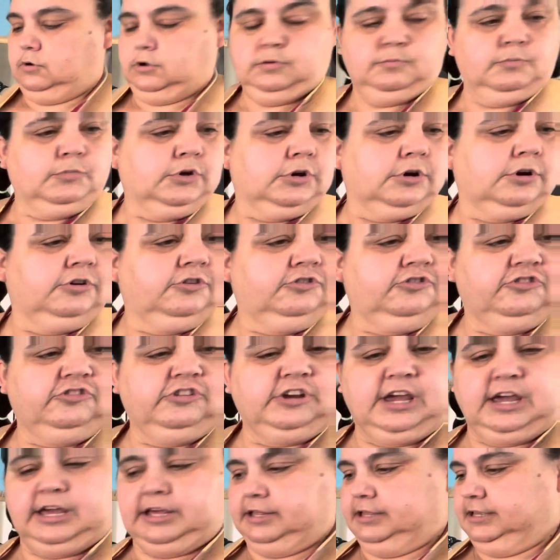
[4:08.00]
Put our
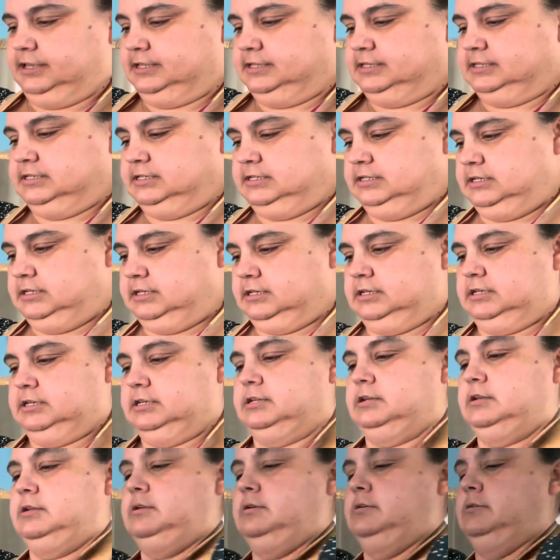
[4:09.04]
shallots
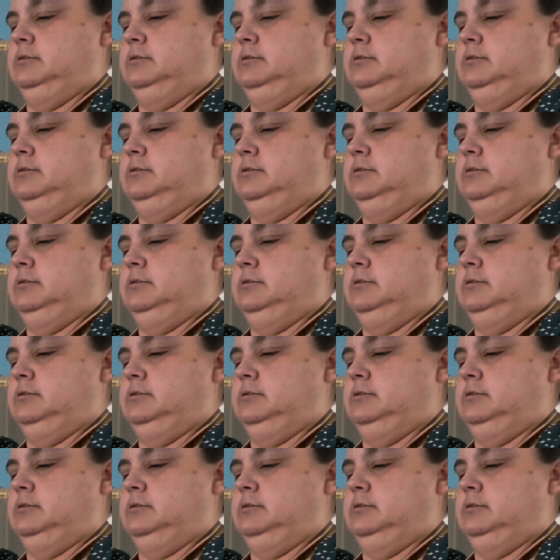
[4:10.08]
in.